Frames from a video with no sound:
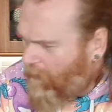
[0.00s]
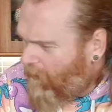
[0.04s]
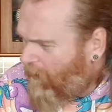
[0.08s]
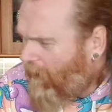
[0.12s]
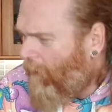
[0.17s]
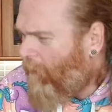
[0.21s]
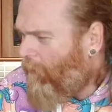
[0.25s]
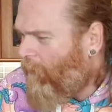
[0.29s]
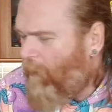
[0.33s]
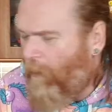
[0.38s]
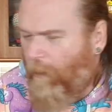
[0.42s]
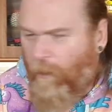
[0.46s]

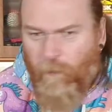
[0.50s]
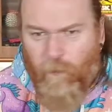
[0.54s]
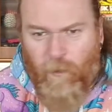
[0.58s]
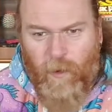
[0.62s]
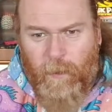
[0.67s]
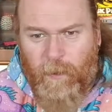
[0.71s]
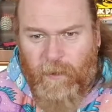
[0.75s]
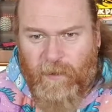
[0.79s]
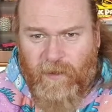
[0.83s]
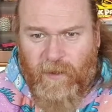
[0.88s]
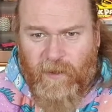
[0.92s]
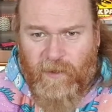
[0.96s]
Carolina
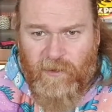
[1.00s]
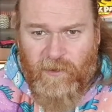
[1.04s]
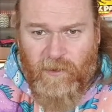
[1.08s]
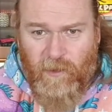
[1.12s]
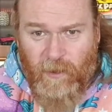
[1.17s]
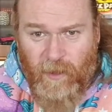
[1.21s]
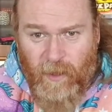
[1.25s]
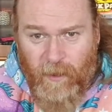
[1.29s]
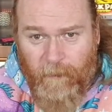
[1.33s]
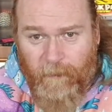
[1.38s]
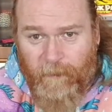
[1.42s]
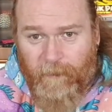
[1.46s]
Reaper dust
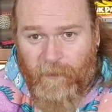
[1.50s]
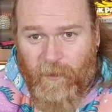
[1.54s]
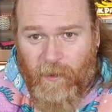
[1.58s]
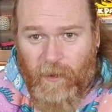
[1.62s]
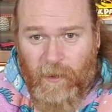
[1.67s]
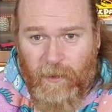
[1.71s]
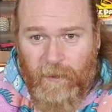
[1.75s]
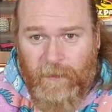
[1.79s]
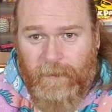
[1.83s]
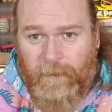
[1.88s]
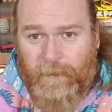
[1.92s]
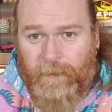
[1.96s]
on them,
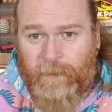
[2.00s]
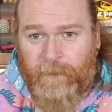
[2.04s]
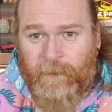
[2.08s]
you know.